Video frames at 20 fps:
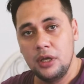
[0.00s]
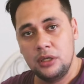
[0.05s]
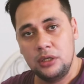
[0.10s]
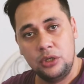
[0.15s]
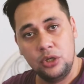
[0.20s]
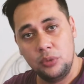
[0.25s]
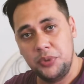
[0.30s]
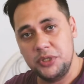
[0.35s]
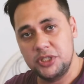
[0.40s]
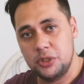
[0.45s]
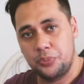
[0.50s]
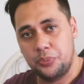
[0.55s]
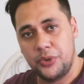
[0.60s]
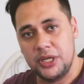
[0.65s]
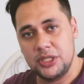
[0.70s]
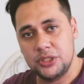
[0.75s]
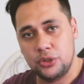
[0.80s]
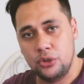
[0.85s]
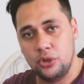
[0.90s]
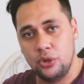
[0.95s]
You'll be
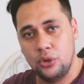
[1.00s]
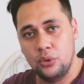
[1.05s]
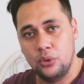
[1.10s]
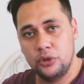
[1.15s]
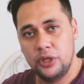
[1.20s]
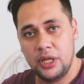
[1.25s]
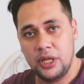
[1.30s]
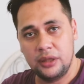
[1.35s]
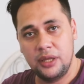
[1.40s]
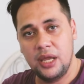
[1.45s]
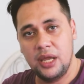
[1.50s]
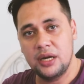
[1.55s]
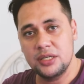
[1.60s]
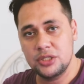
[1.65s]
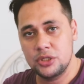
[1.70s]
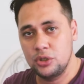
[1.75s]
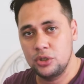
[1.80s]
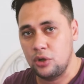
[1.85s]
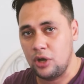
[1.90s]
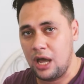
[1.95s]
surprised to know that there is
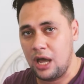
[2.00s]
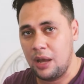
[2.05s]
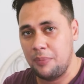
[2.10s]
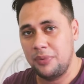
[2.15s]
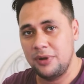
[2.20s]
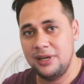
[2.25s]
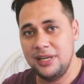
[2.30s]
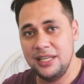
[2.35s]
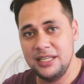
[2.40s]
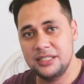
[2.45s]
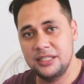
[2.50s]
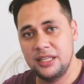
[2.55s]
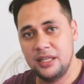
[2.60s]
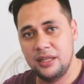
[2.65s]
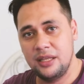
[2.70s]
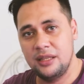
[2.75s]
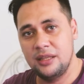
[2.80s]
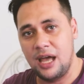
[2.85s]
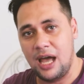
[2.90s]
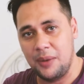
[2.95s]
no app listed
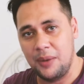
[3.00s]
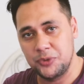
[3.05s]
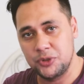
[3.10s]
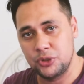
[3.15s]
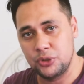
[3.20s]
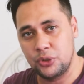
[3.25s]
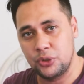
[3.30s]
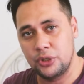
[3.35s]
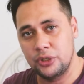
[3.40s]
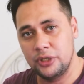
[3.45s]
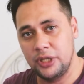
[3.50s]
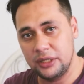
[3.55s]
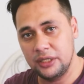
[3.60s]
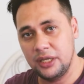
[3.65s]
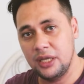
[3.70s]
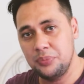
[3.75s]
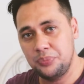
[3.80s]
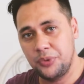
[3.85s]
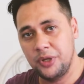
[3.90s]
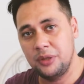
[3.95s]
in the App Store that can
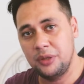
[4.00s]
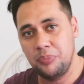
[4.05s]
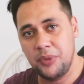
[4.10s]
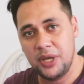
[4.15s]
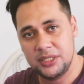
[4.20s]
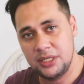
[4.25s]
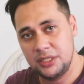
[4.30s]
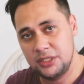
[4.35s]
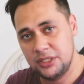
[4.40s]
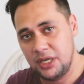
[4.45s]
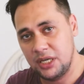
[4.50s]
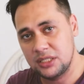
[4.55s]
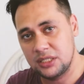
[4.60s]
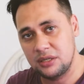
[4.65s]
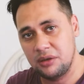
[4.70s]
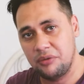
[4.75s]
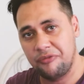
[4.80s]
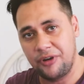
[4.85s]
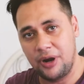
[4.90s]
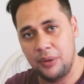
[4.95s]
print messages
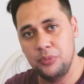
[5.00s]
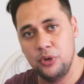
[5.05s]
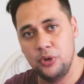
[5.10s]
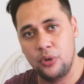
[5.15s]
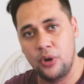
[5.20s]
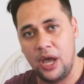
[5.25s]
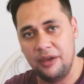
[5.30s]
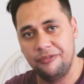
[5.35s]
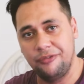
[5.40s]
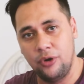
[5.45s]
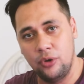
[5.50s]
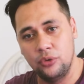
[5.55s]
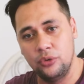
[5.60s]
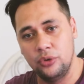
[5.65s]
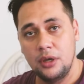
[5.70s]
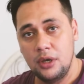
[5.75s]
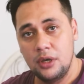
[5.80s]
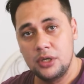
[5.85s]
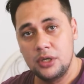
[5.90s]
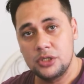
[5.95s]
from your iPhone.
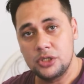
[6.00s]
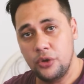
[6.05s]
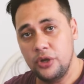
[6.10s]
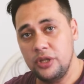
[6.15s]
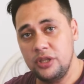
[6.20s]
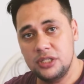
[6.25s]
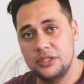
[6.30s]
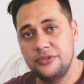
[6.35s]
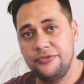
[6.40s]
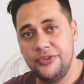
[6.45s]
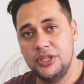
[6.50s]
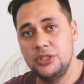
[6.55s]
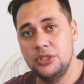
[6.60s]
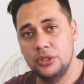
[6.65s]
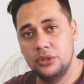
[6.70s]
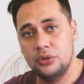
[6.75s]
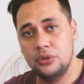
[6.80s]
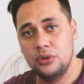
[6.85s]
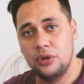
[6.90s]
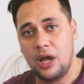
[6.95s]
So in this
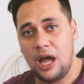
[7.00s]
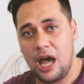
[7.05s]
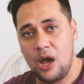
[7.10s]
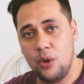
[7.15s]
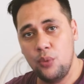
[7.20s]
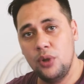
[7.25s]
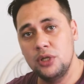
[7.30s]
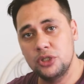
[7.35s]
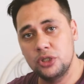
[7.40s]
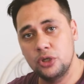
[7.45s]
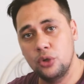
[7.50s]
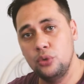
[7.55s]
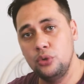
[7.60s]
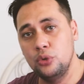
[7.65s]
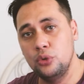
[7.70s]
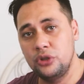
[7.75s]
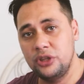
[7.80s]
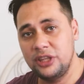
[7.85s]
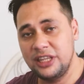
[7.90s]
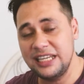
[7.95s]
video, I will show you
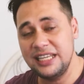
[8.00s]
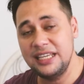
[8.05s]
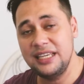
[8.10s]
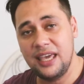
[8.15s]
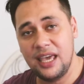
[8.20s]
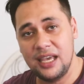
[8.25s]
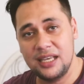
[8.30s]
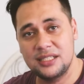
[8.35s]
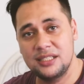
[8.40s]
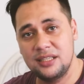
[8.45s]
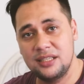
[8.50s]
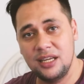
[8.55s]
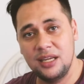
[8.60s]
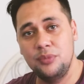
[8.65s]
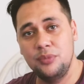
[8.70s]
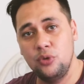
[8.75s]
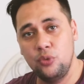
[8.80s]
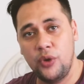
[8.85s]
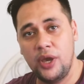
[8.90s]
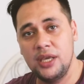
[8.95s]
3
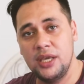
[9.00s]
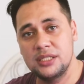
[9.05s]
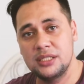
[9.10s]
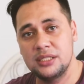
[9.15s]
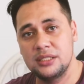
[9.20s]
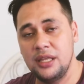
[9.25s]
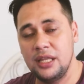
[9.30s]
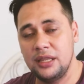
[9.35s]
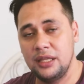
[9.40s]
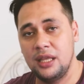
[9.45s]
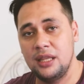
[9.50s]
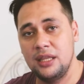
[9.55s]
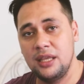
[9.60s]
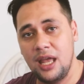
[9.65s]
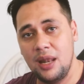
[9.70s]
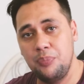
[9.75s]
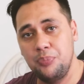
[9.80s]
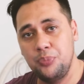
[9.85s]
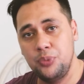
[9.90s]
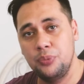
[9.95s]
extremely ways that can
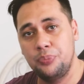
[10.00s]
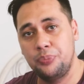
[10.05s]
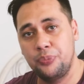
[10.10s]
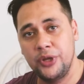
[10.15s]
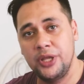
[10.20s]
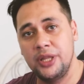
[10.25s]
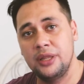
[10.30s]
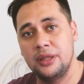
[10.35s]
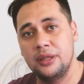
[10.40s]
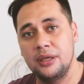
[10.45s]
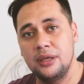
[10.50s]
help you print